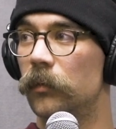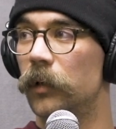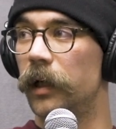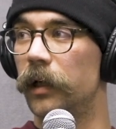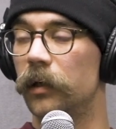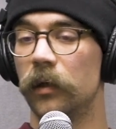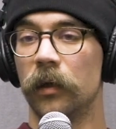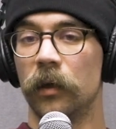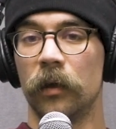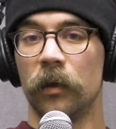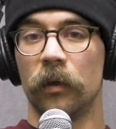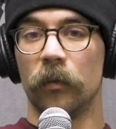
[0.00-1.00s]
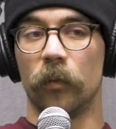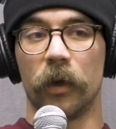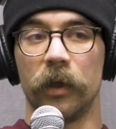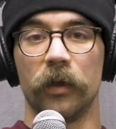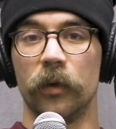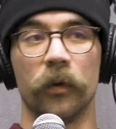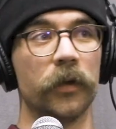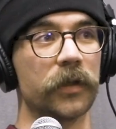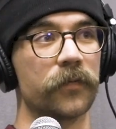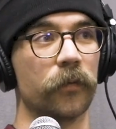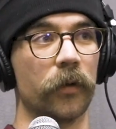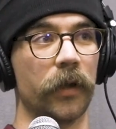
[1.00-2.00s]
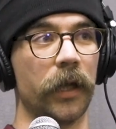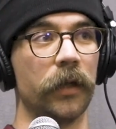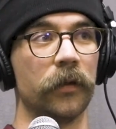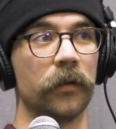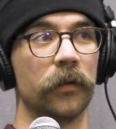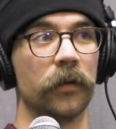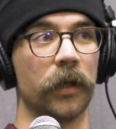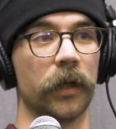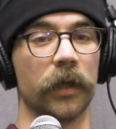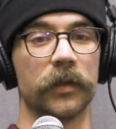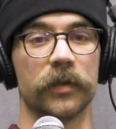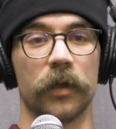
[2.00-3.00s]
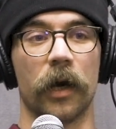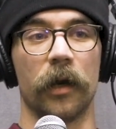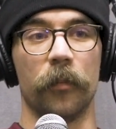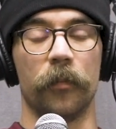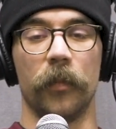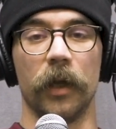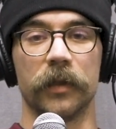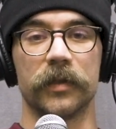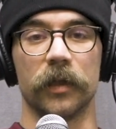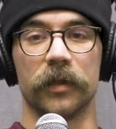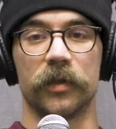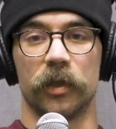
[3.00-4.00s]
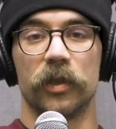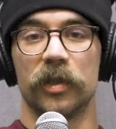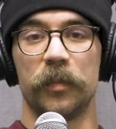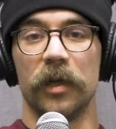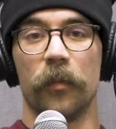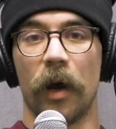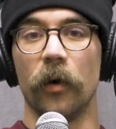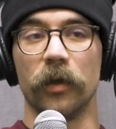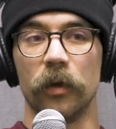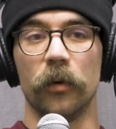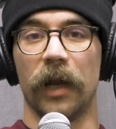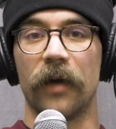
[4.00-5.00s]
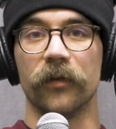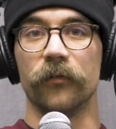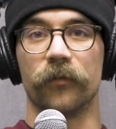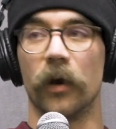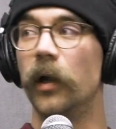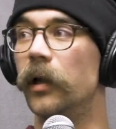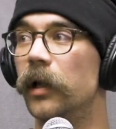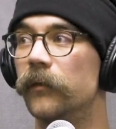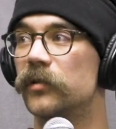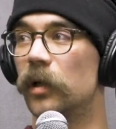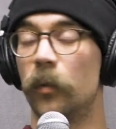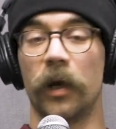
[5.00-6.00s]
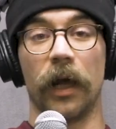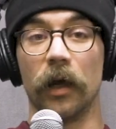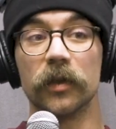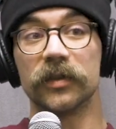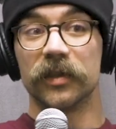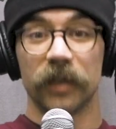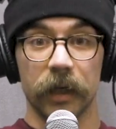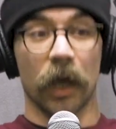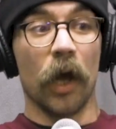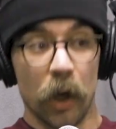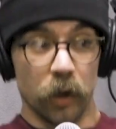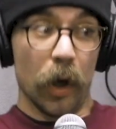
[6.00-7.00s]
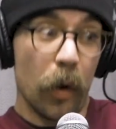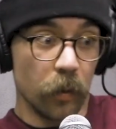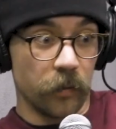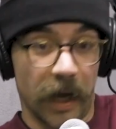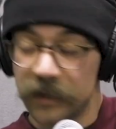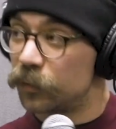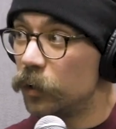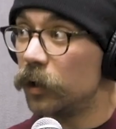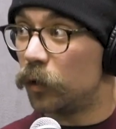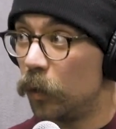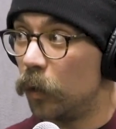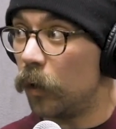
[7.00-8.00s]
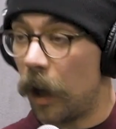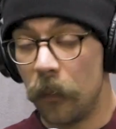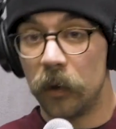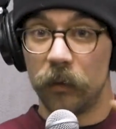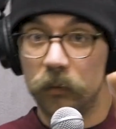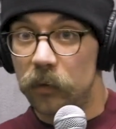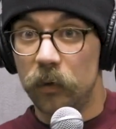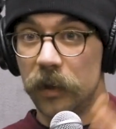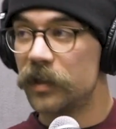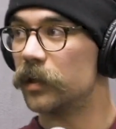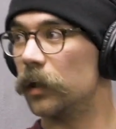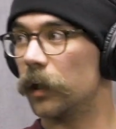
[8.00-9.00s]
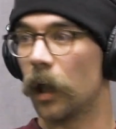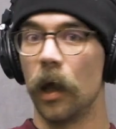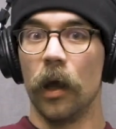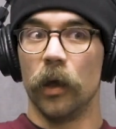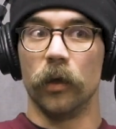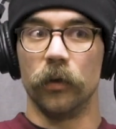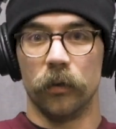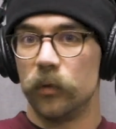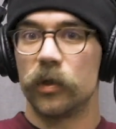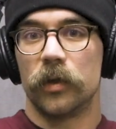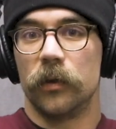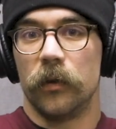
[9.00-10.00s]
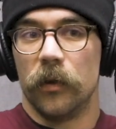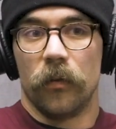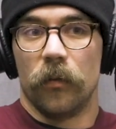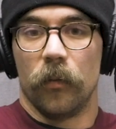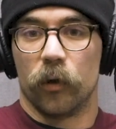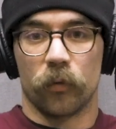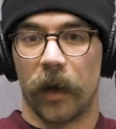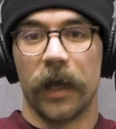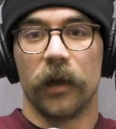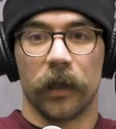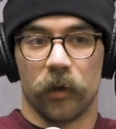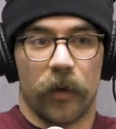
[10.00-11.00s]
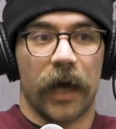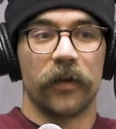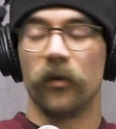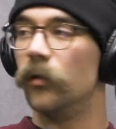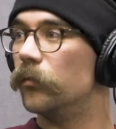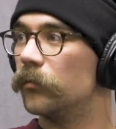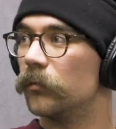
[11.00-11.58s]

Like, what are you doing this for then? Like, it should just be about you and having fun. And if someone else is like, yo, that's really cool, I'm gonna do this, and like, you should, great, like gratitude.